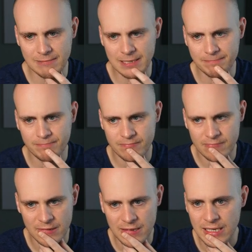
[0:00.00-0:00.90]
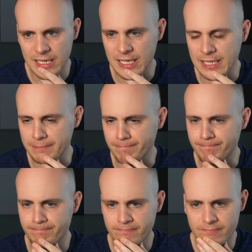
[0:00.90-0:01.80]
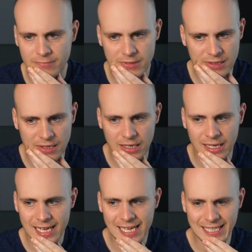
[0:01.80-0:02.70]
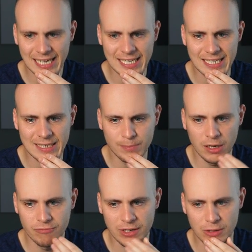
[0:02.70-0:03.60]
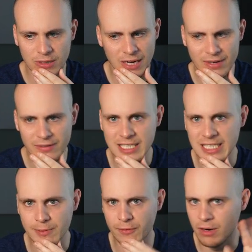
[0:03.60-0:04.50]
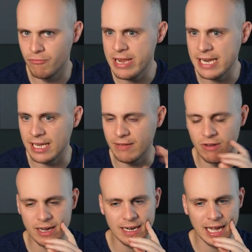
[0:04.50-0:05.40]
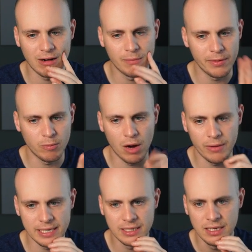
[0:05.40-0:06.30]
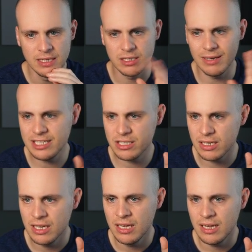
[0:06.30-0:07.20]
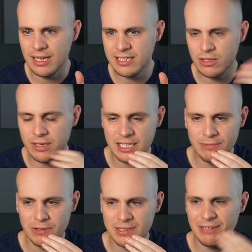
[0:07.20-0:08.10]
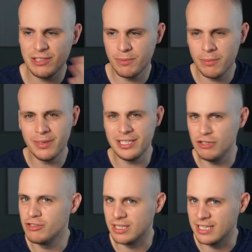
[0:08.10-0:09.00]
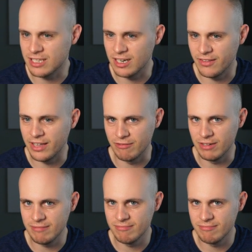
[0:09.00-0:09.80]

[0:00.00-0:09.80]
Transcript: right? Um, he's added this bottom riddle, and I've not seen this before. I'm reading it right now. I'm a bit worried. So let's let's look at these riddles. Now you're probably used to this kind of thing, right?